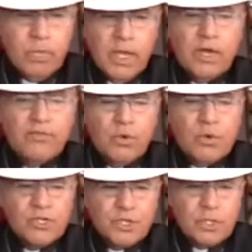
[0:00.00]
And of
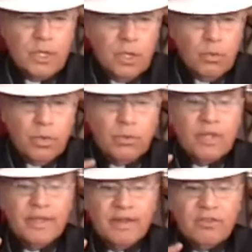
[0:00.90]
course, we
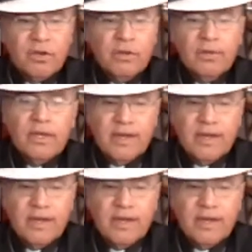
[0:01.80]
will never